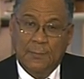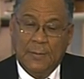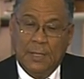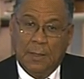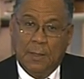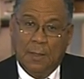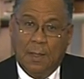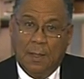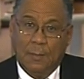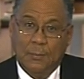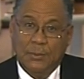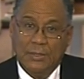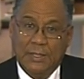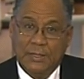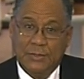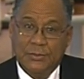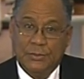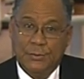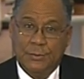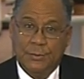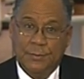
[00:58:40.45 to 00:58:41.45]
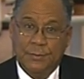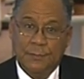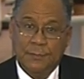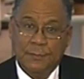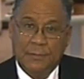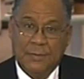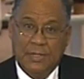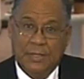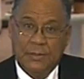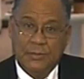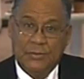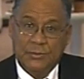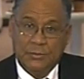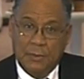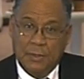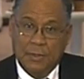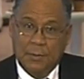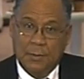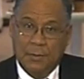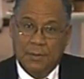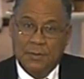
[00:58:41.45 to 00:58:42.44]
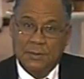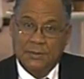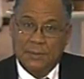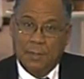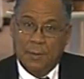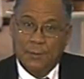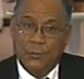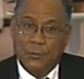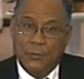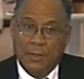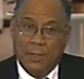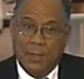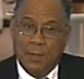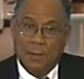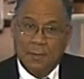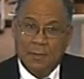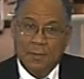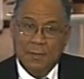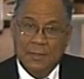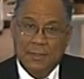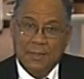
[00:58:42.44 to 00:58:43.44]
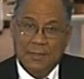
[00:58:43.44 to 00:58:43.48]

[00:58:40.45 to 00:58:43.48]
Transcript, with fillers: May God bless you. May He strengthen you, is our prayer.